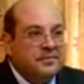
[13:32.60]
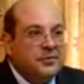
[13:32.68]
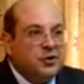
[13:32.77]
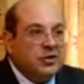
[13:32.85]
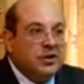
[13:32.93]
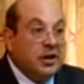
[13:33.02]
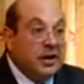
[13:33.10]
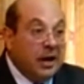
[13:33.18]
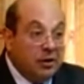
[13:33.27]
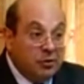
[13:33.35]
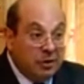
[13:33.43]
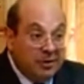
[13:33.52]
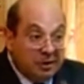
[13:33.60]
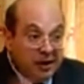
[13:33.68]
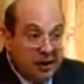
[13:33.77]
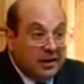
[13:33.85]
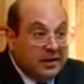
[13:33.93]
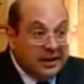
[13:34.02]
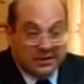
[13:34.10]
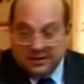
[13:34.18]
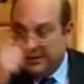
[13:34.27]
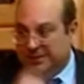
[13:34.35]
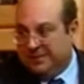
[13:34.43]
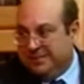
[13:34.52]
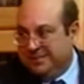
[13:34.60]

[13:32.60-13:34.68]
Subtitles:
So here now you have a third test.